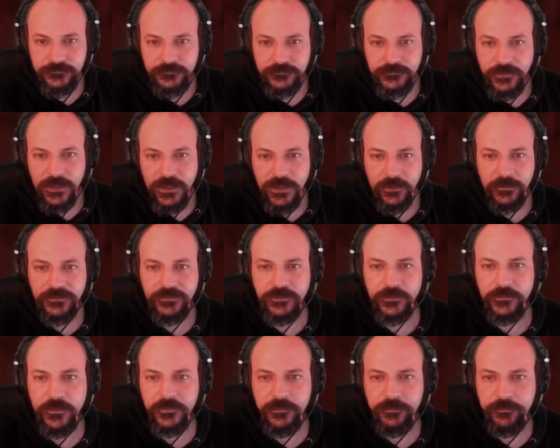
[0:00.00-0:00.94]
And we
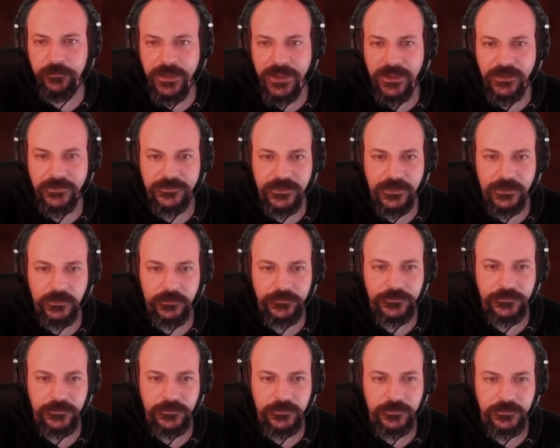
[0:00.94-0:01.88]
took those bears out,
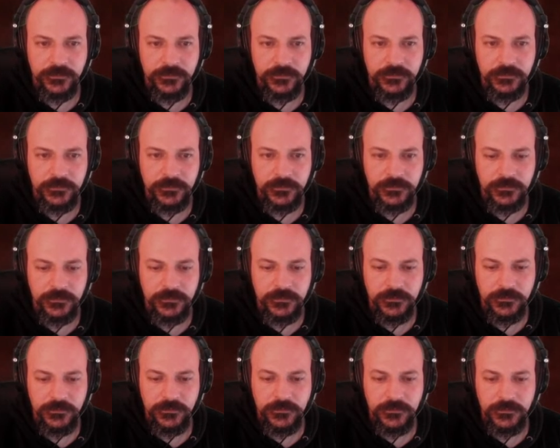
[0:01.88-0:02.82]
so
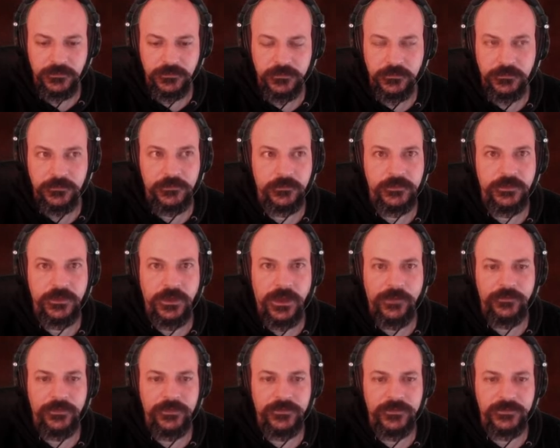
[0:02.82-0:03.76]
we don't
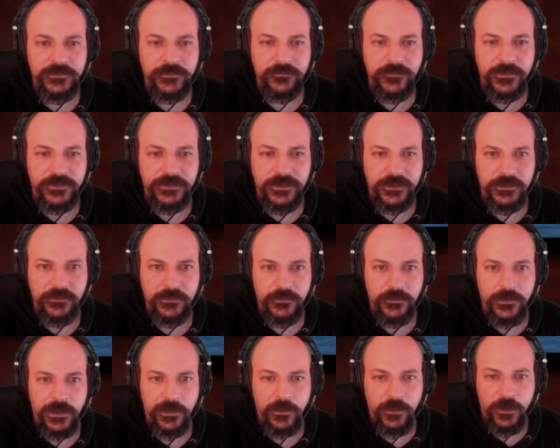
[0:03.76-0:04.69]
have anything defending our
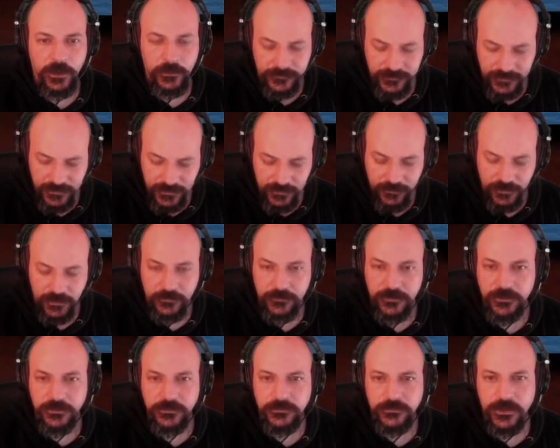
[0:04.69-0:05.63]
hometown. But
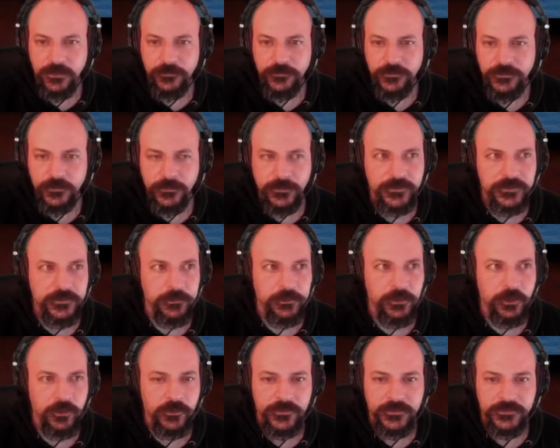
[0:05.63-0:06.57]
I'm just gonna
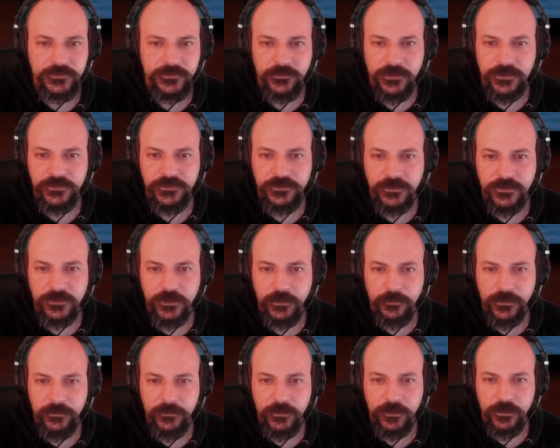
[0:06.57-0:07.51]
explore in this direction a little
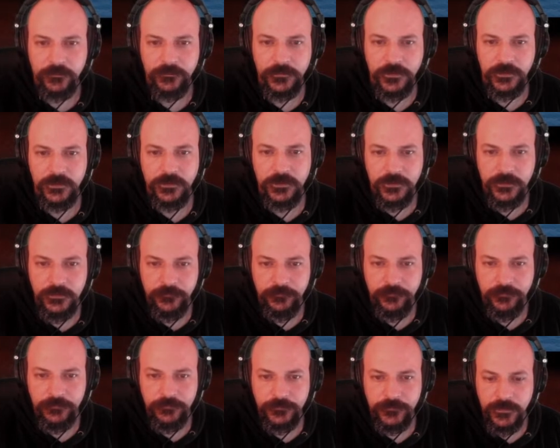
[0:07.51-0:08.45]
bit more.
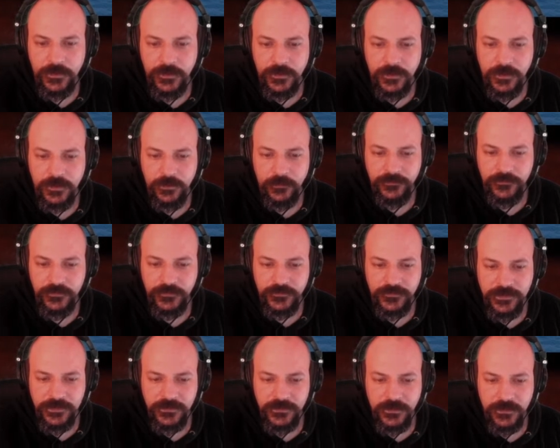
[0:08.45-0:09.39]
We've just
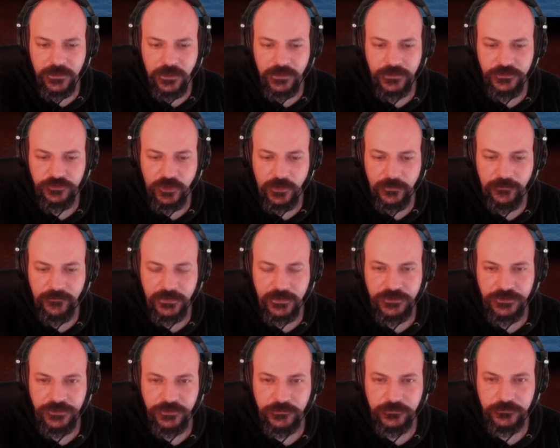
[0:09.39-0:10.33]
taken a Lion Tribe village